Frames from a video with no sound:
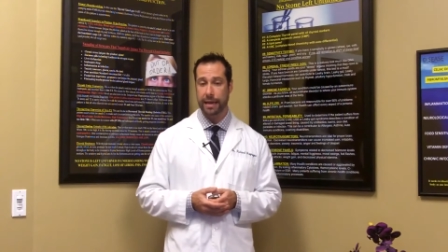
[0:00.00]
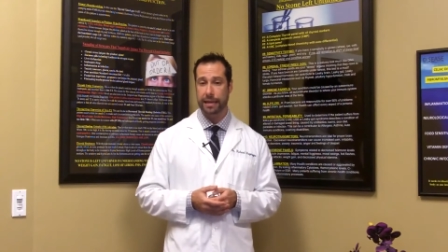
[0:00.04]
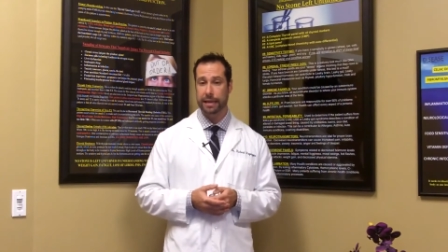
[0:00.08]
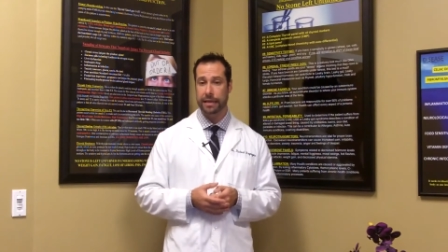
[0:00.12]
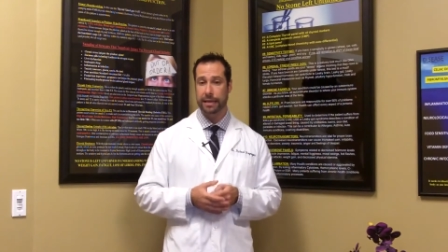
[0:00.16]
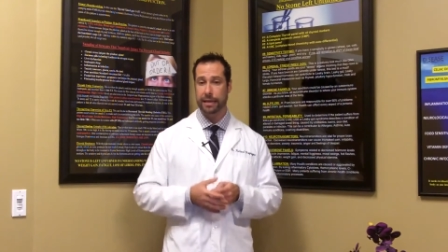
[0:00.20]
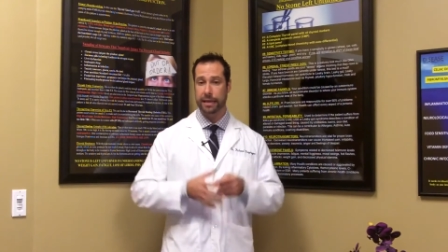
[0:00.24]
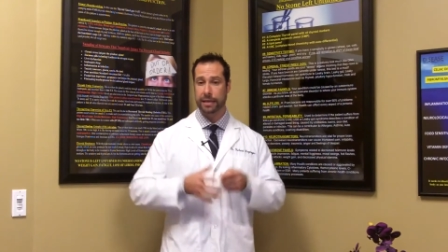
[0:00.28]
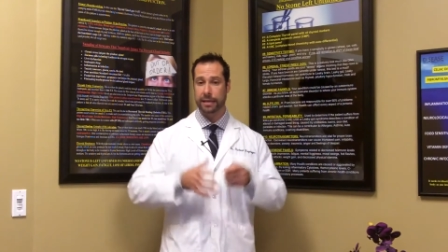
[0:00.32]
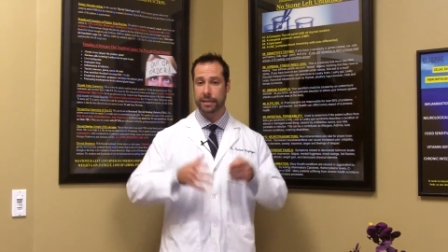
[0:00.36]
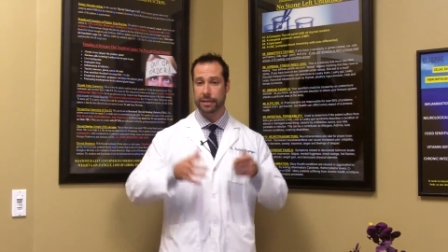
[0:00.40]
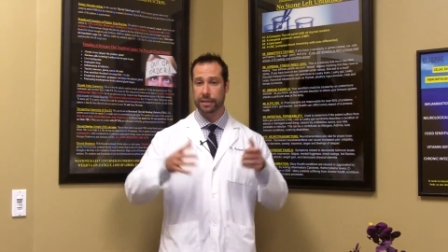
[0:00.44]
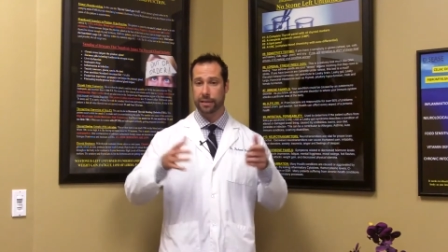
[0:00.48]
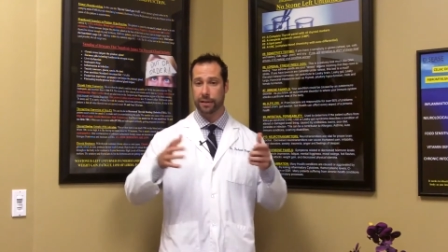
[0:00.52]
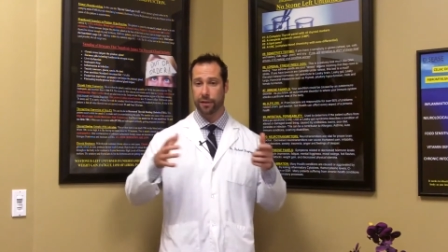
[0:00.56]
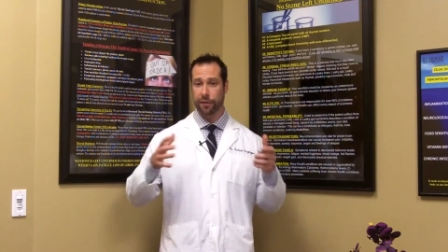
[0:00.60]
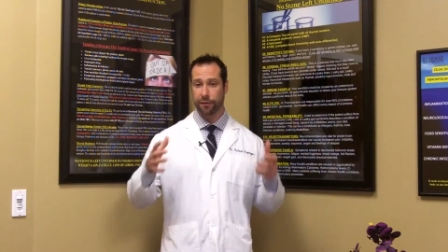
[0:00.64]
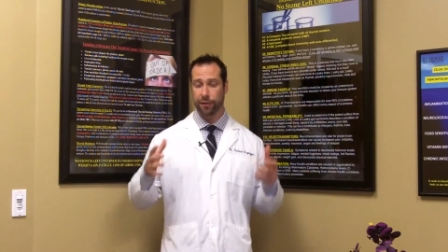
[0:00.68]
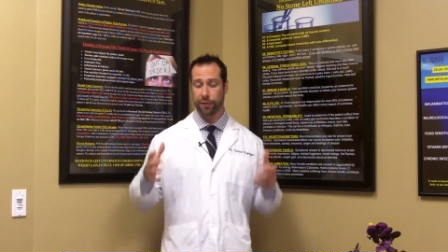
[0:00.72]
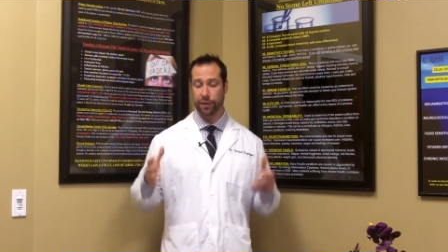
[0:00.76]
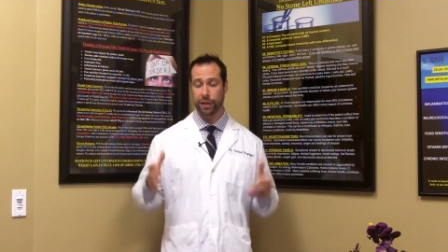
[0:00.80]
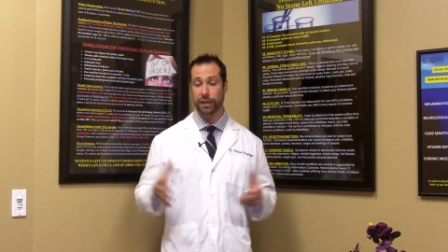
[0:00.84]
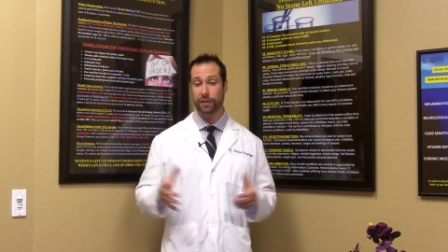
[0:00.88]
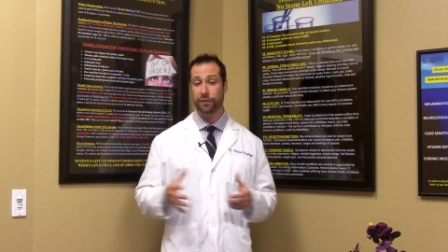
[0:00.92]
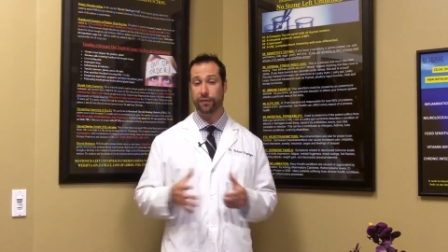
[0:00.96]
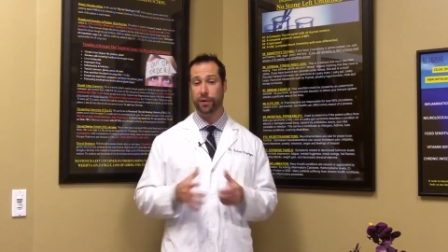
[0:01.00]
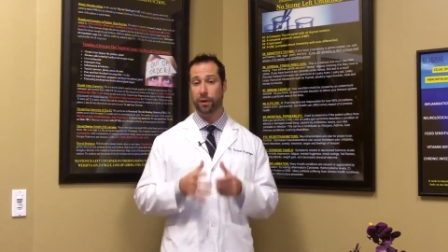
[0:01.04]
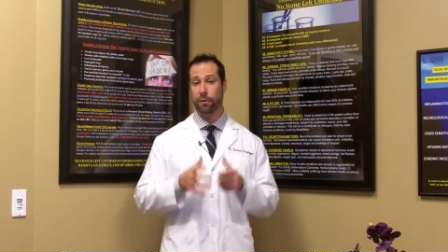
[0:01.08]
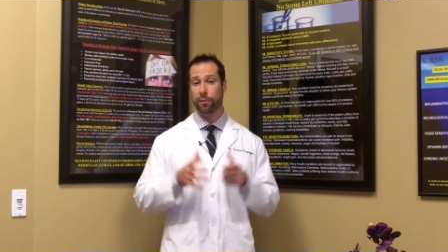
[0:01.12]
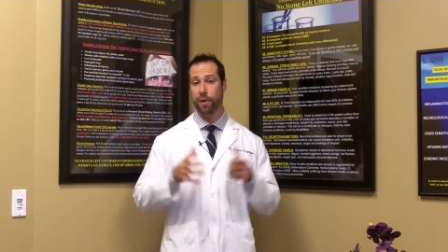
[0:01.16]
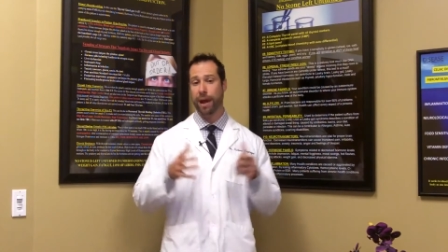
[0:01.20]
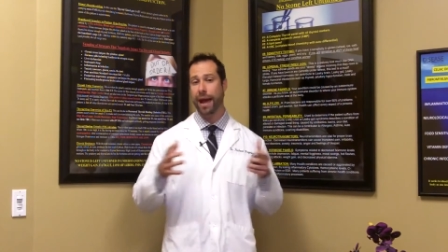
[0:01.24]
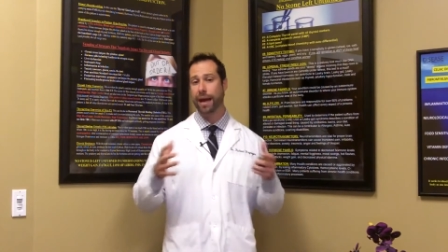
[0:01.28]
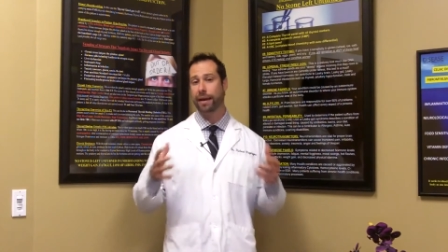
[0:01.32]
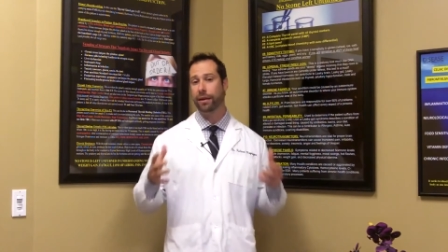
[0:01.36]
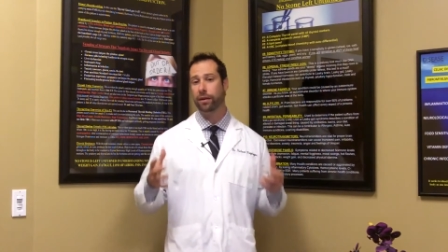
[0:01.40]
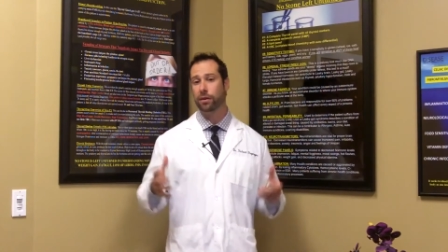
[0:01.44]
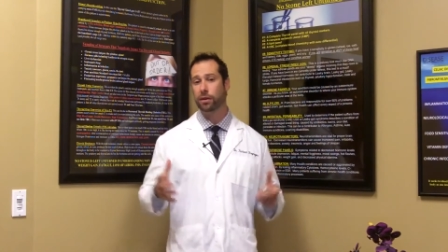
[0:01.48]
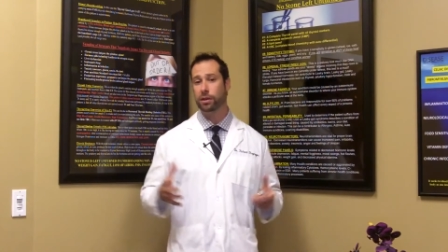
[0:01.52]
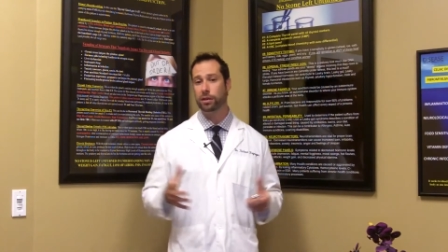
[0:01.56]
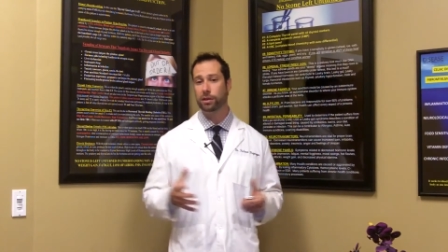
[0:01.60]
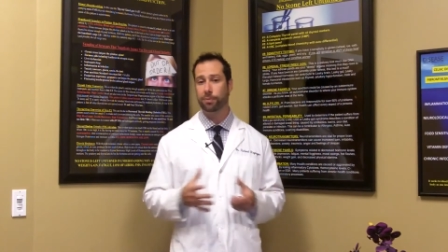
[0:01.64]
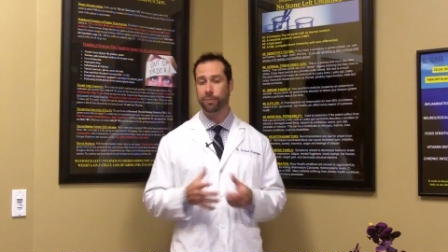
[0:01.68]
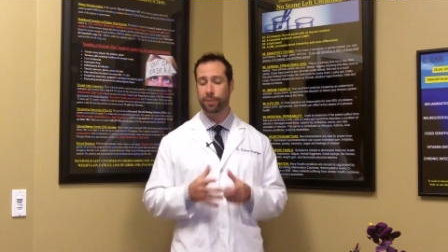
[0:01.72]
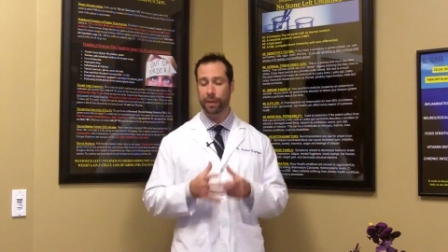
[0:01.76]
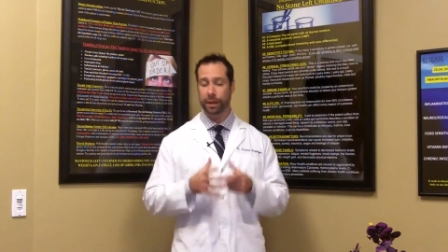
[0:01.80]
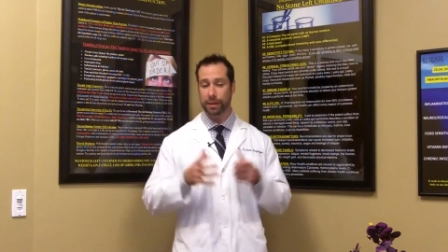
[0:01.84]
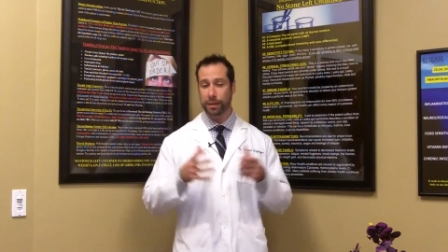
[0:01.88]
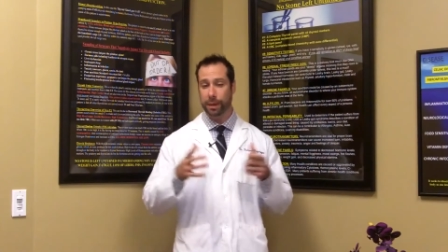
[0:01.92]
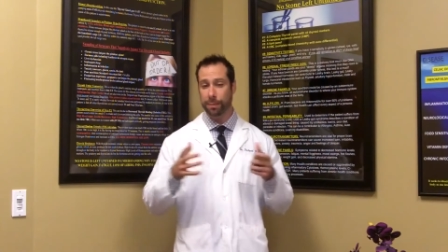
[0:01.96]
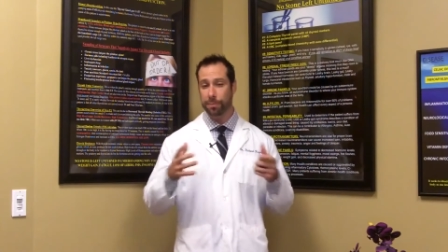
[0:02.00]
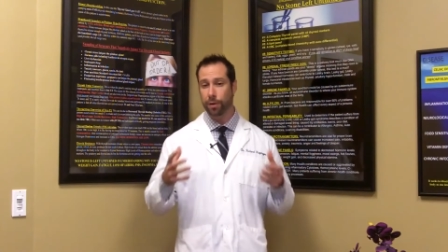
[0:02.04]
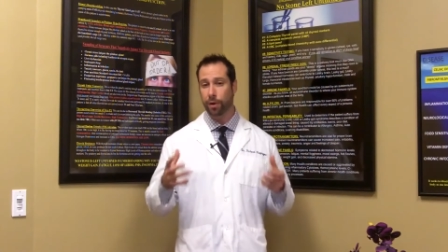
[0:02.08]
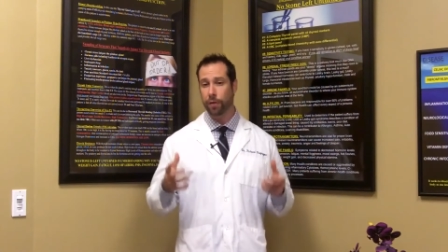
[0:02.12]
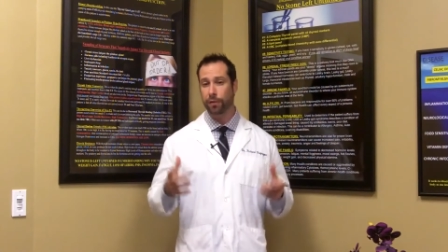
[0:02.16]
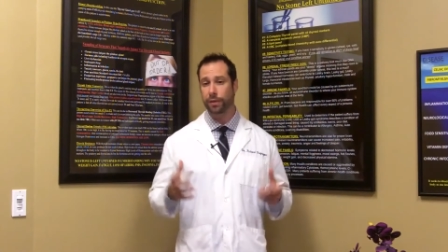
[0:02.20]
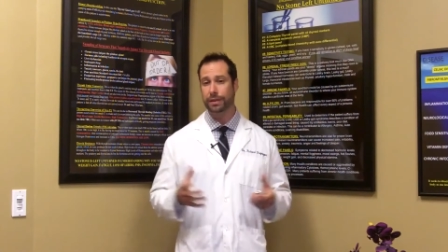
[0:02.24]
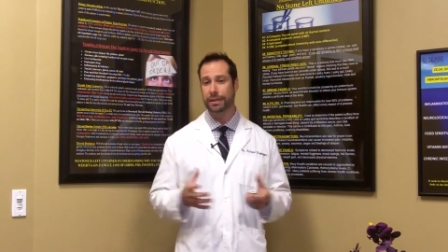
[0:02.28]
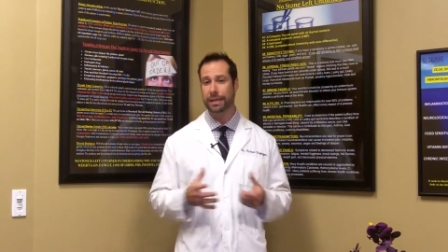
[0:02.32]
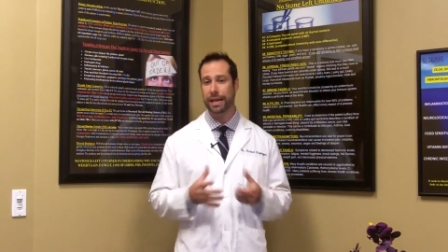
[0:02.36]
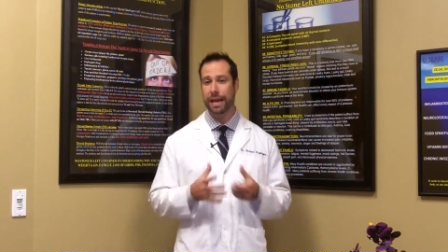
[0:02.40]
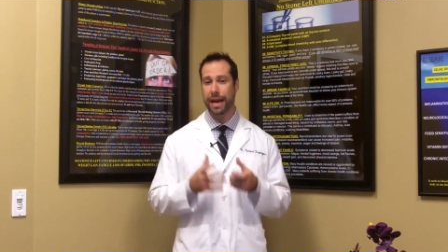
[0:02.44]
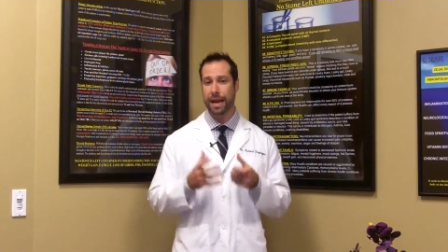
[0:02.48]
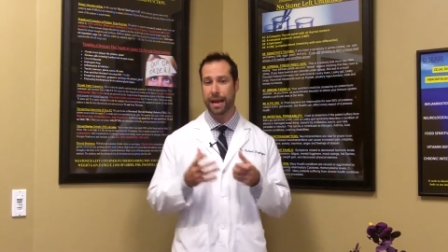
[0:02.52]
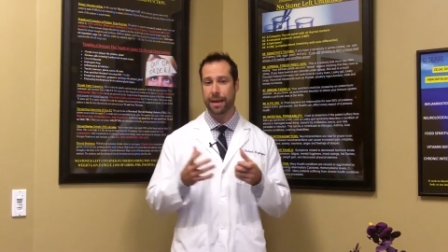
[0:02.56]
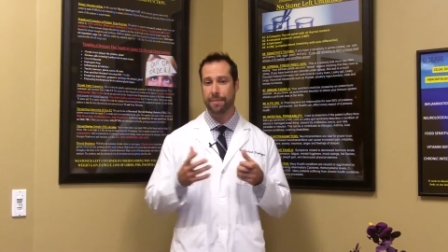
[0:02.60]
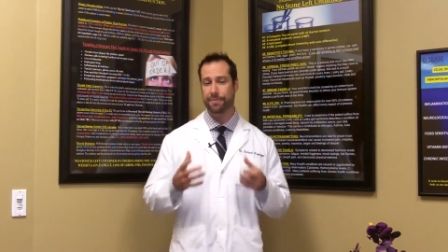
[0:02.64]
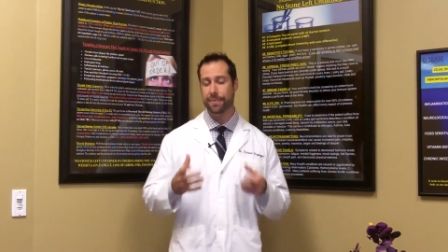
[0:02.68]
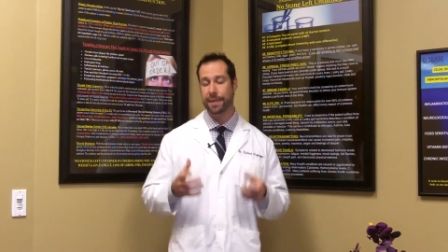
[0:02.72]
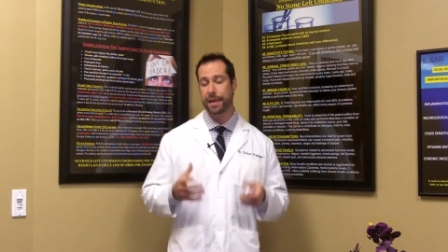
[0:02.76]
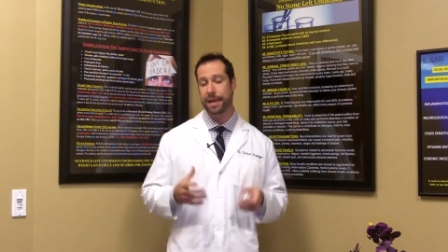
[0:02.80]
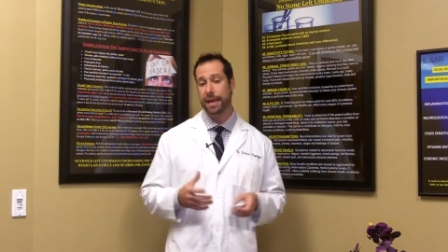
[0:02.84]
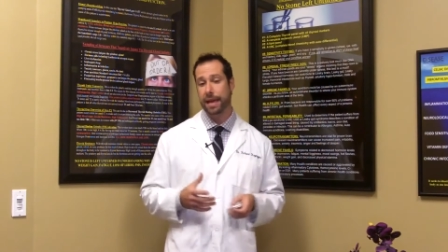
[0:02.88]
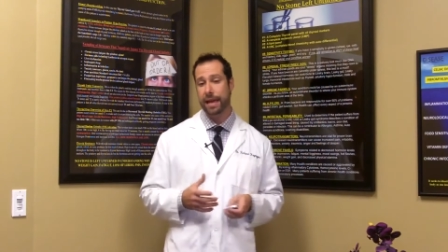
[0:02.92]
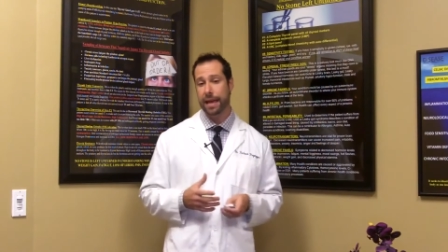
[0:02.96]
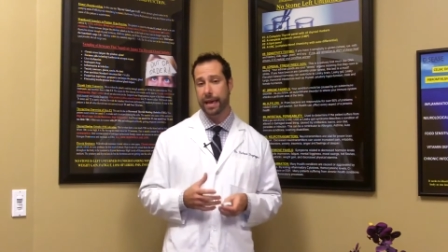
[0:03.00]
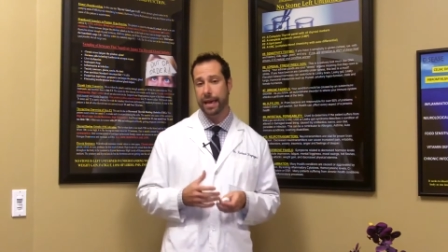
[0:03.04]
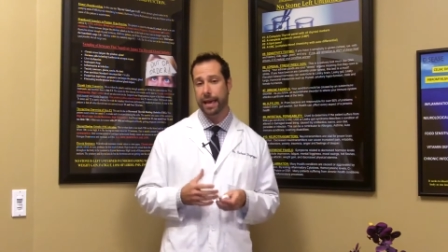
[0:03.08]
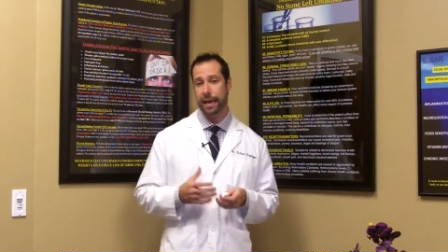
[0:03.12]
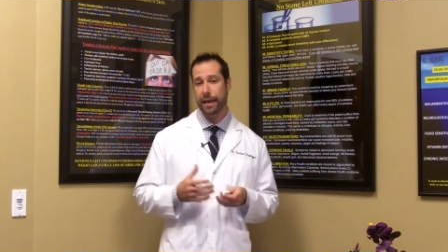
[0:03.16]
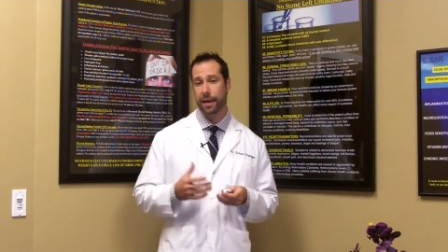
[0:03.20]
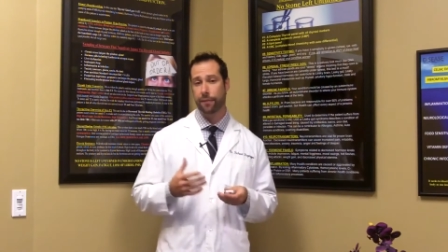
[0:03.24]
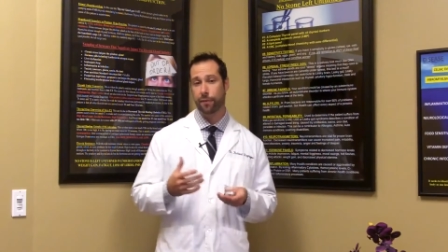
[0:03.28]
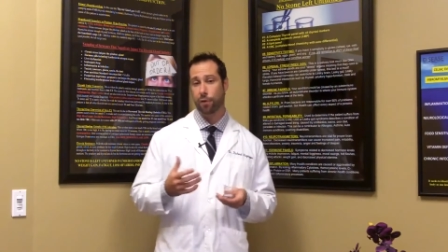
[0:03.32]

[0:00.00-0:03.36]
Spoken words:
And these free radicals build up over time,